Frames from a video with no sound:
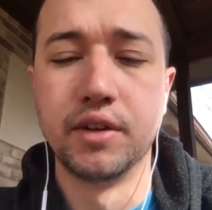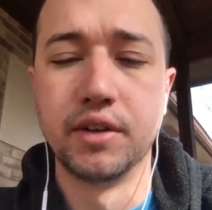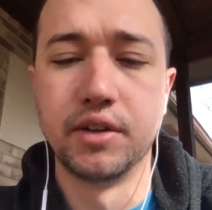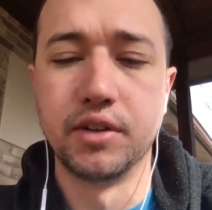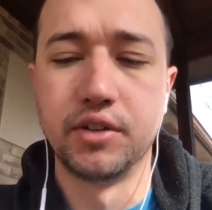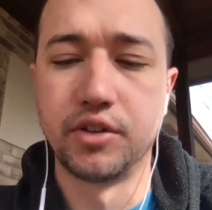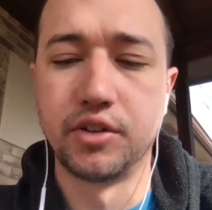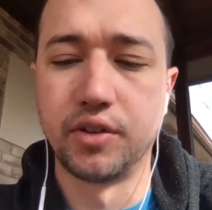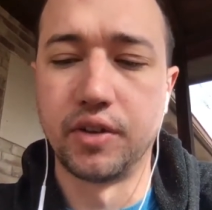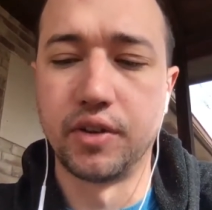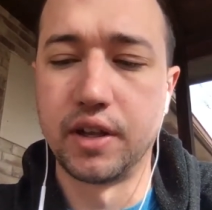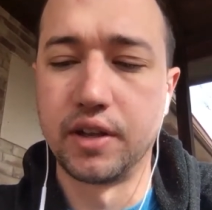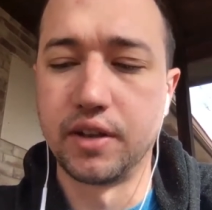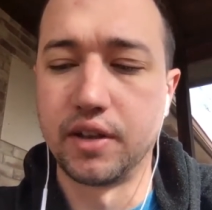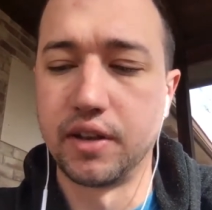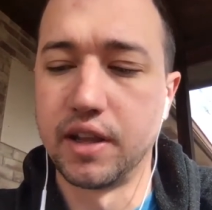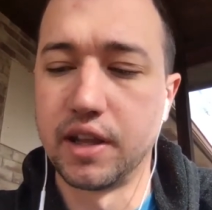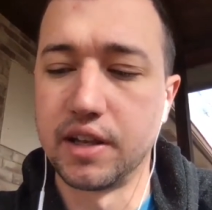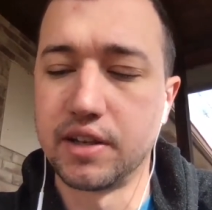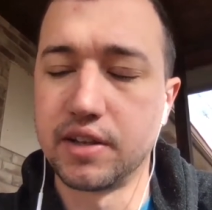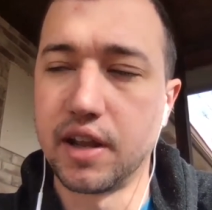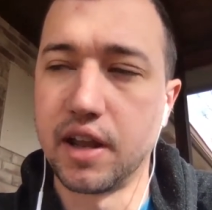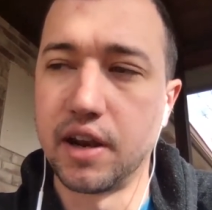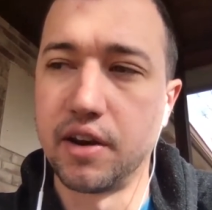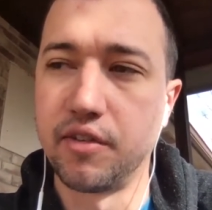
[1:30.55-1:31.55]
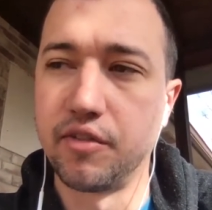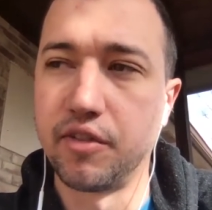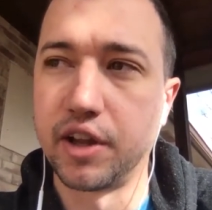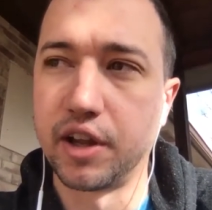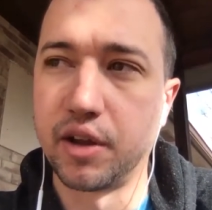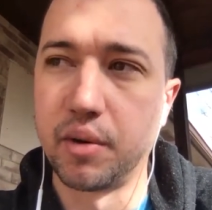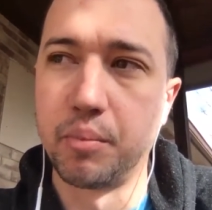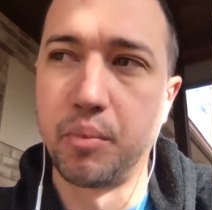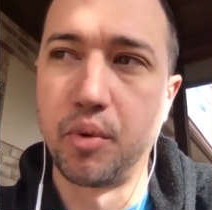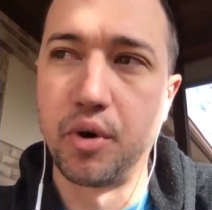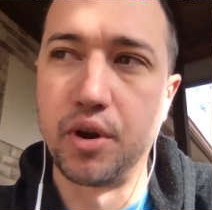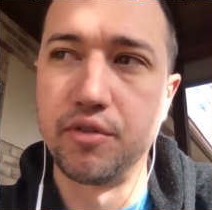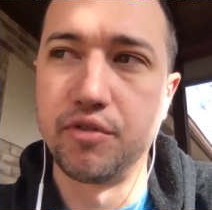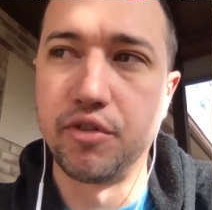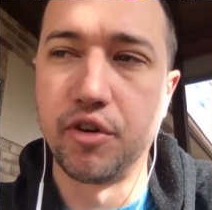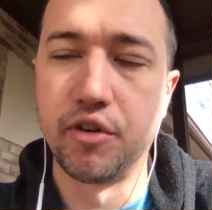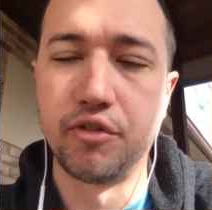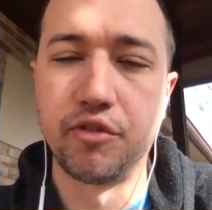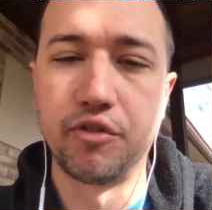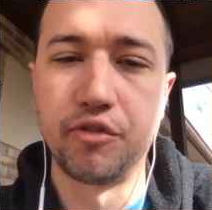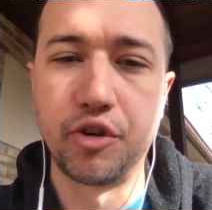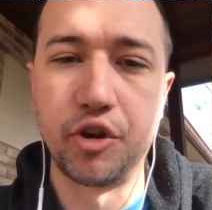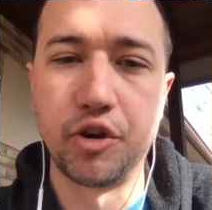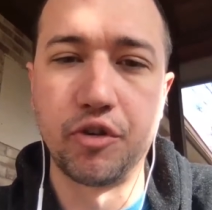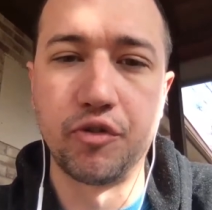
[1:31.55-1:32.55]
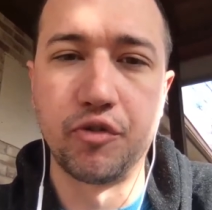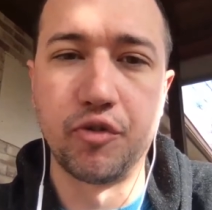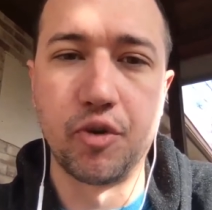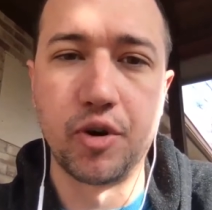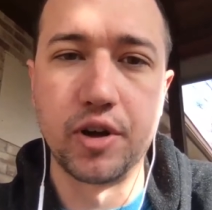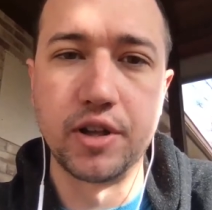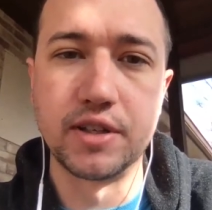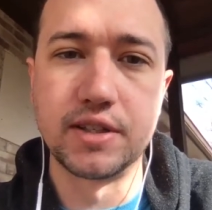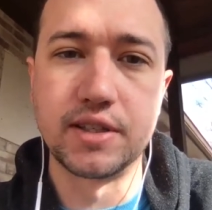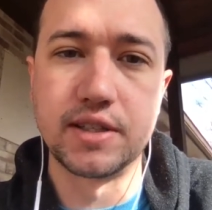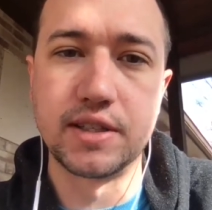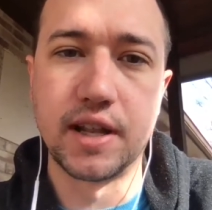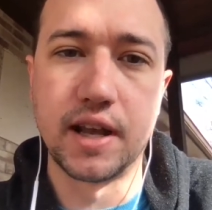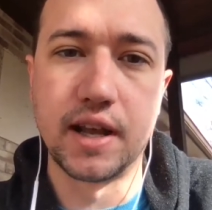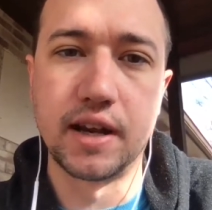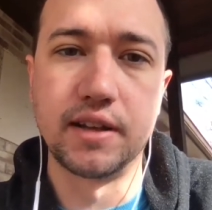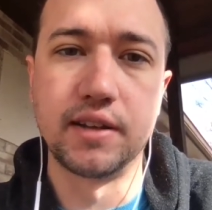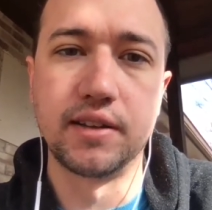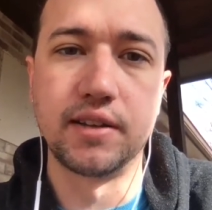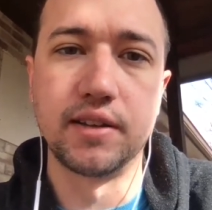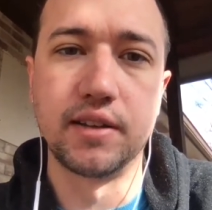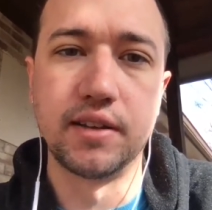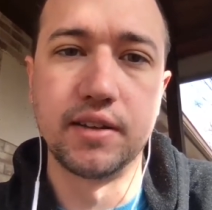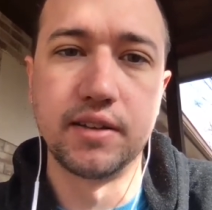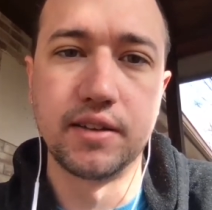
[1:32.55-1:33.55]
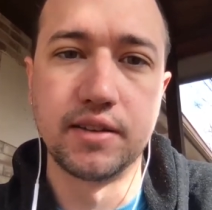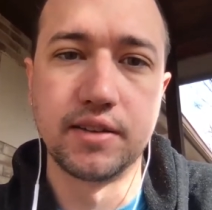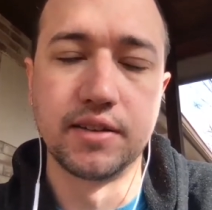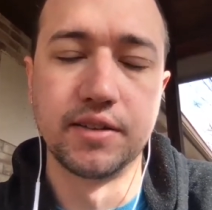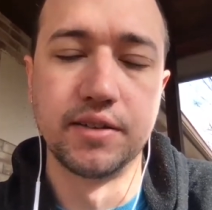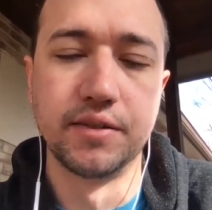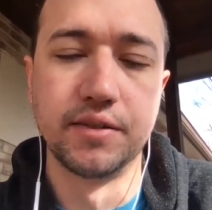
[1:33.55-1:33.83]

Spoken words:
So that's kind of like a brief overview of what Status is.